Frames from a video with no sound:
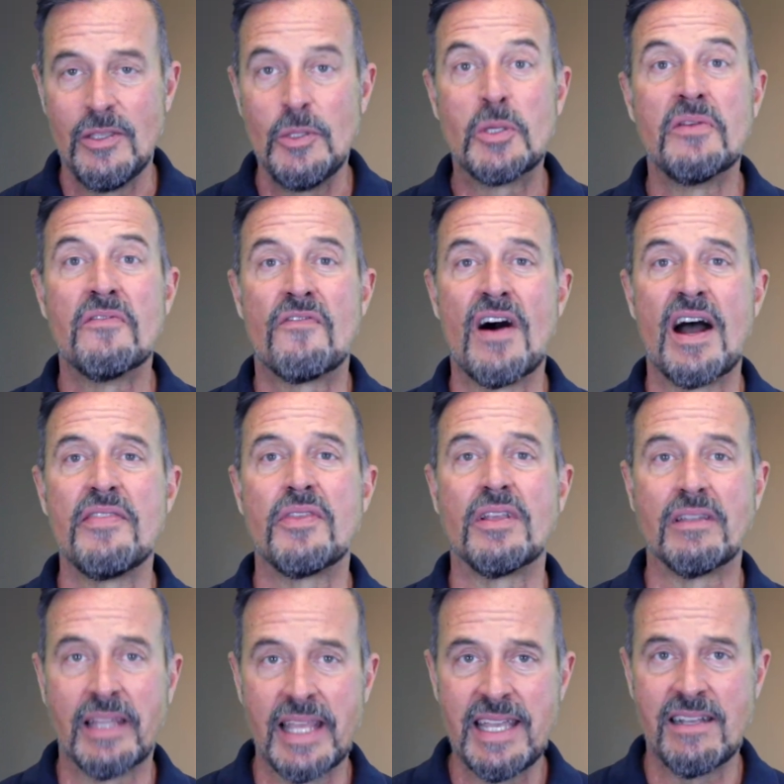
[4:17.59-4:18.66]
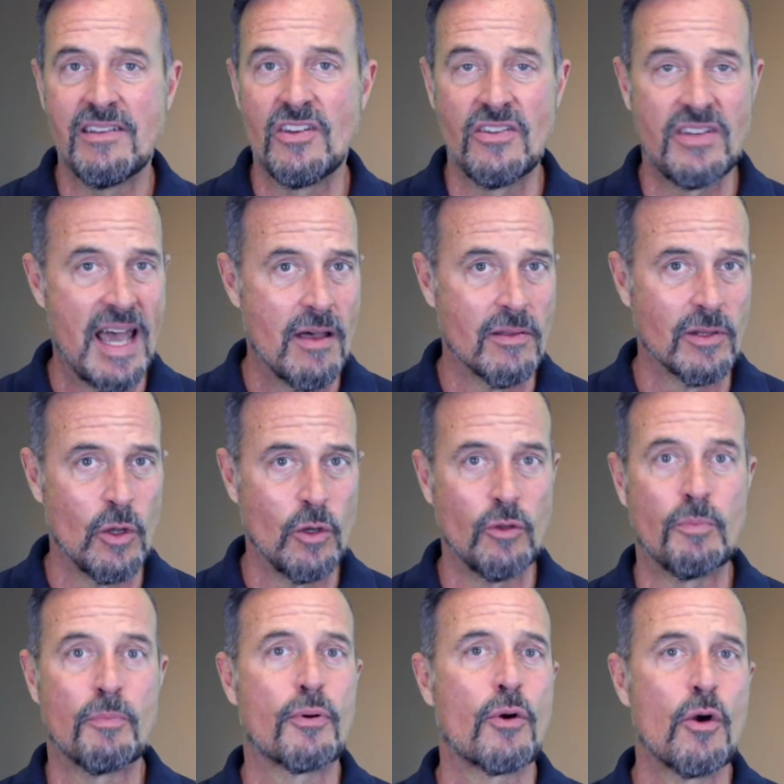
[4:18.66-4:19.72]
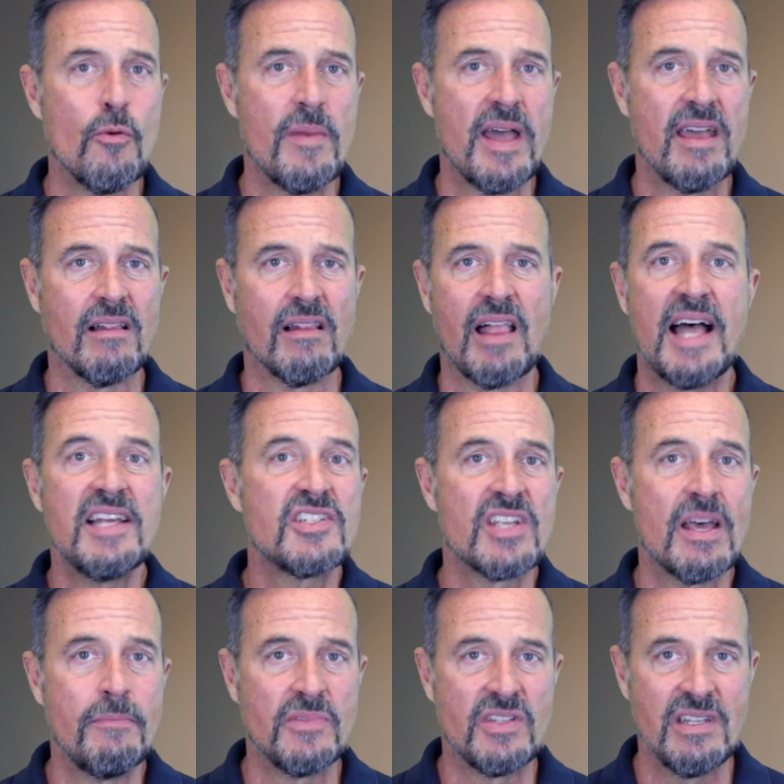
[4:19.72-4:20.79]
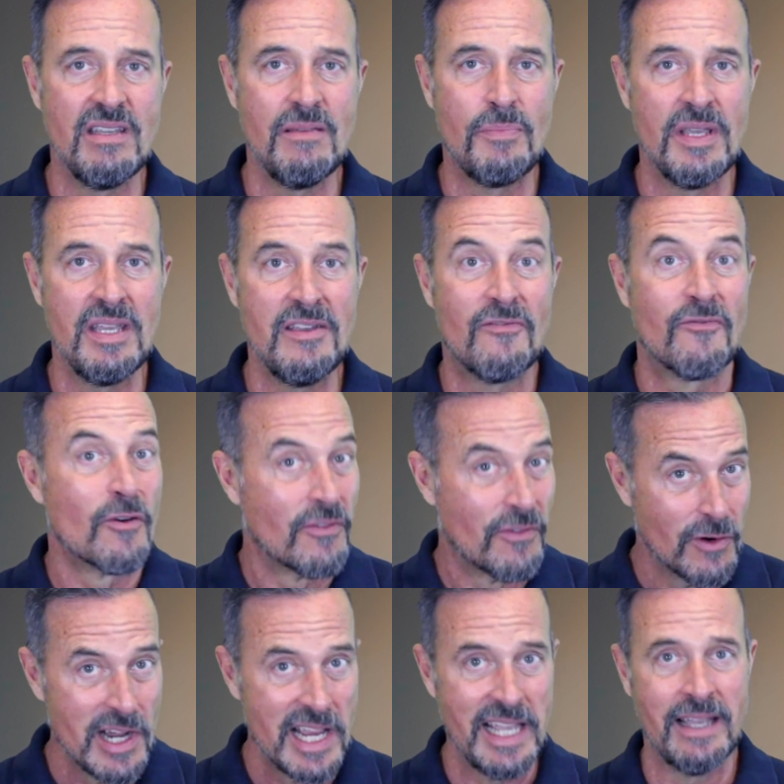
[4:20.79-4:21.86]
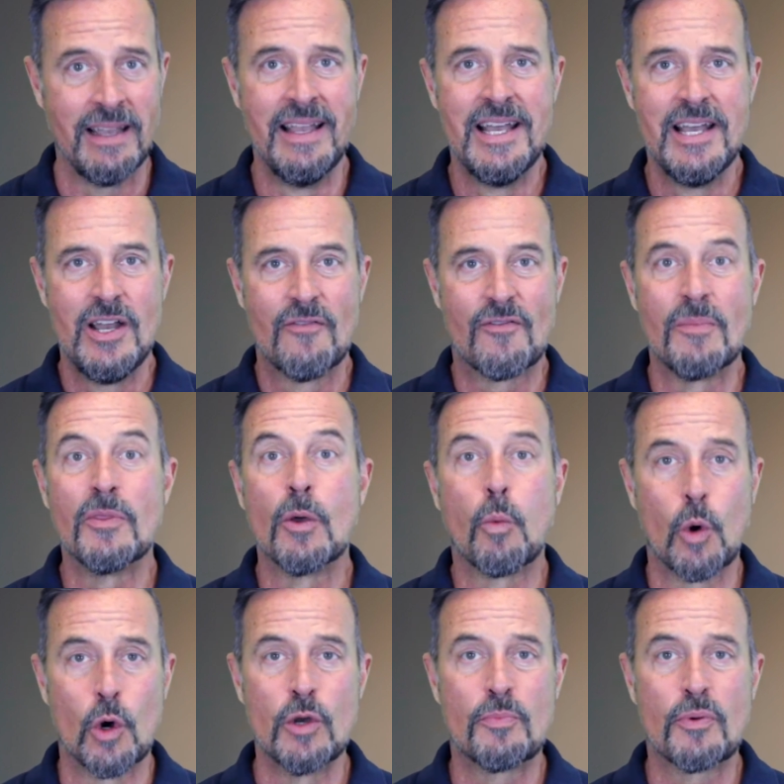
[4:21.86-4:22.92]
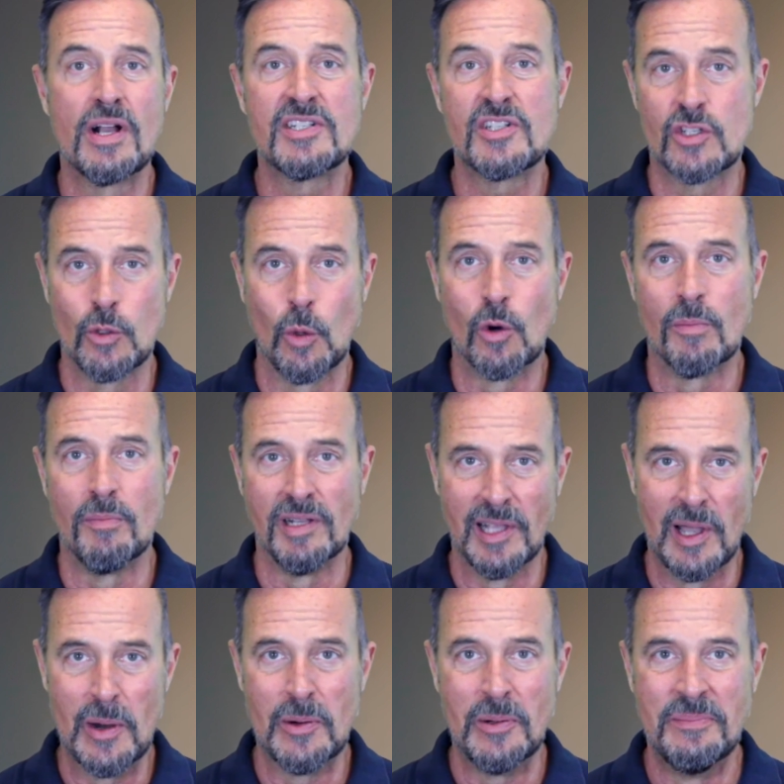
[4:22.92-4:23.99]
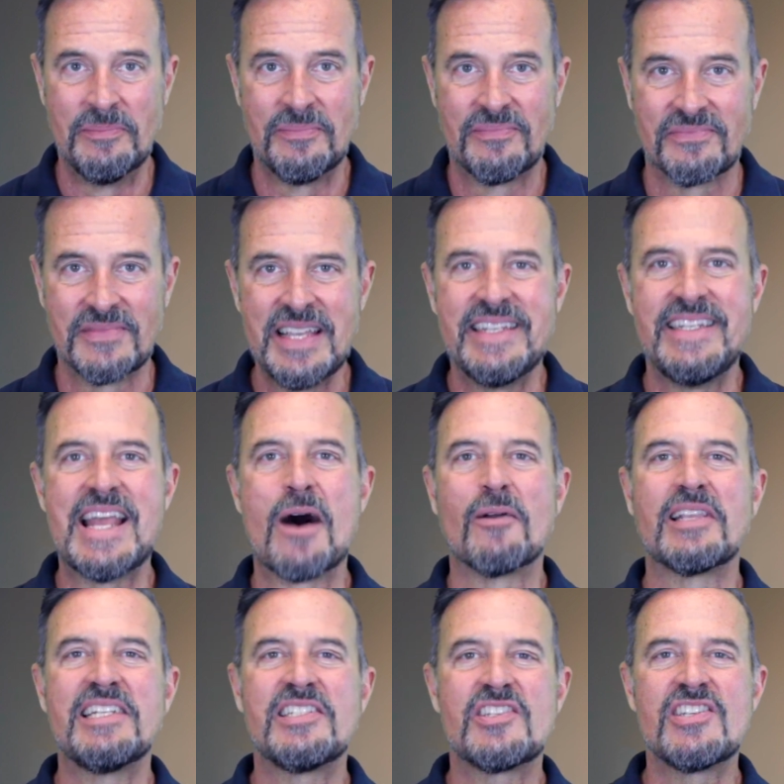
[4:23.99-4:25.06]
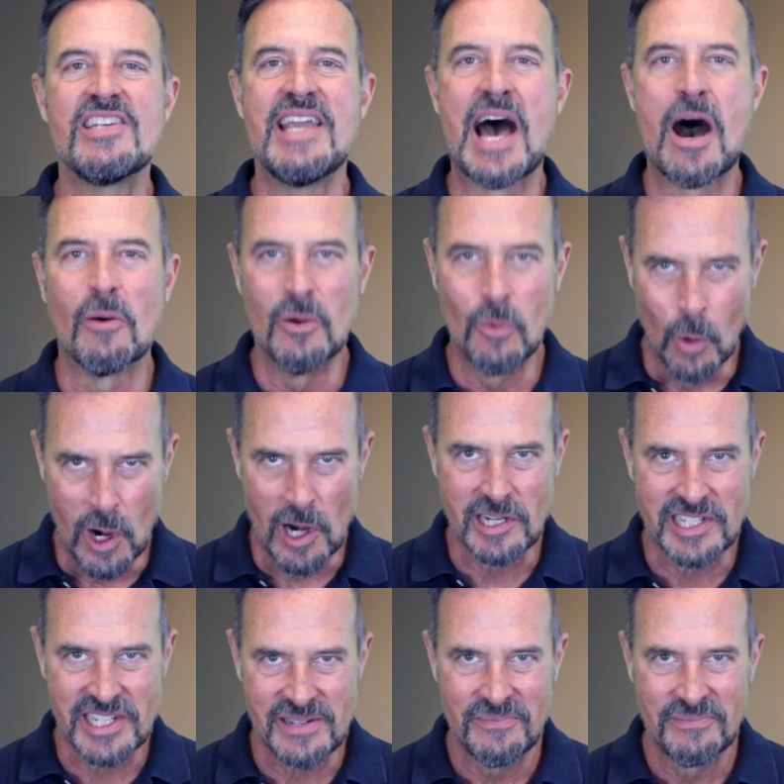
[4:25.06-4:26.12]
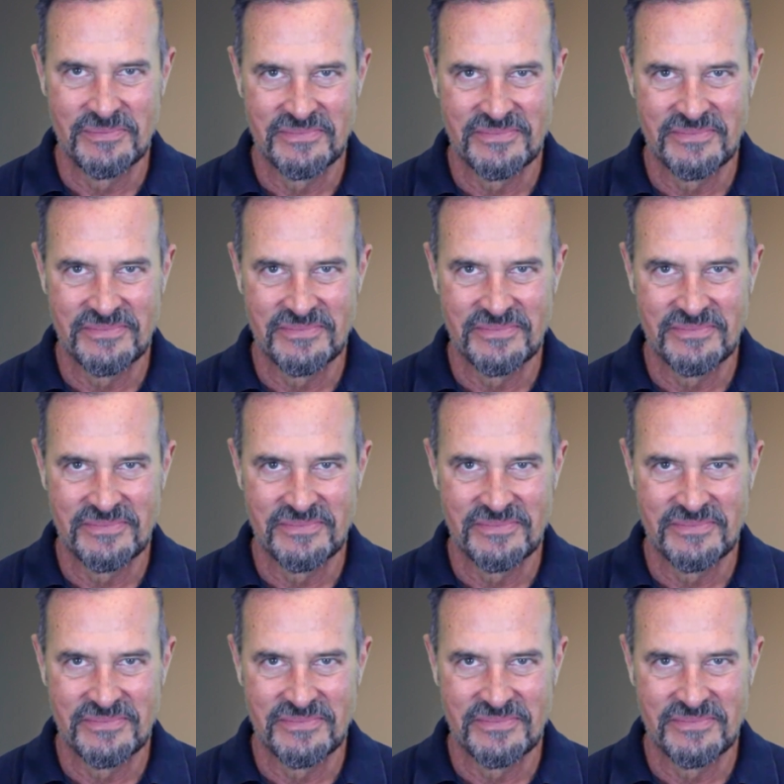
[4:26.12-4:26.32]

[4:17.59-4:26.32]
You can find the link to download ProMail SMTP for free from the WordPress store below. Now let's see how it works.